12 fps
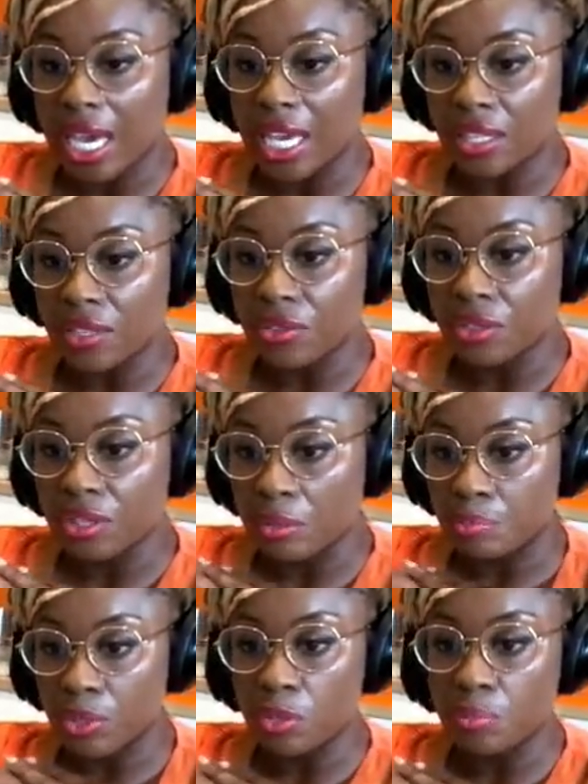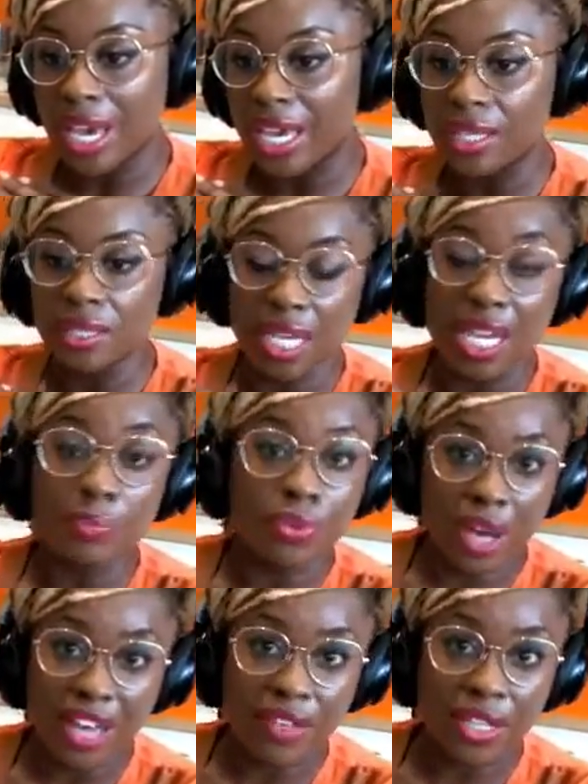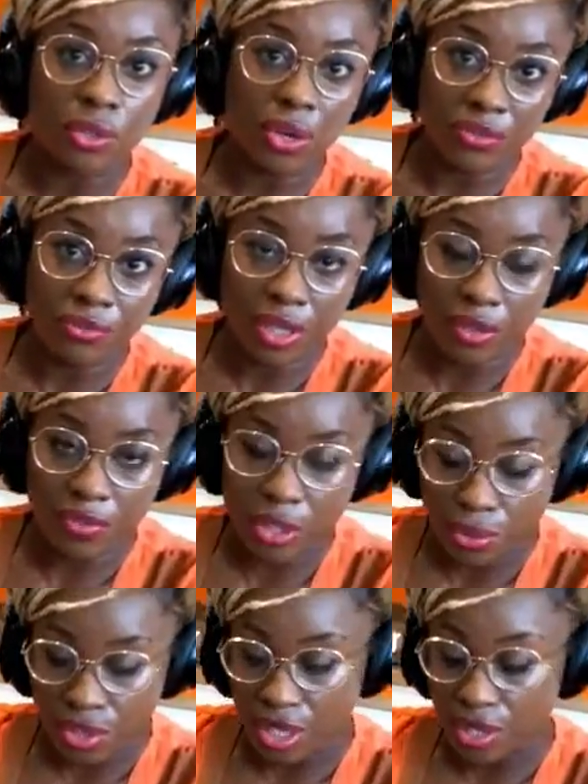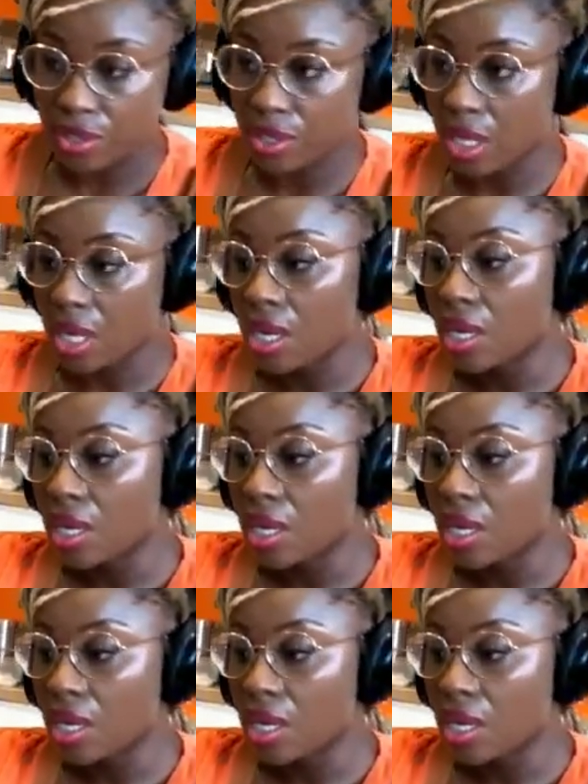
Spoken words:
in the blue paint in private, not in front of the audience,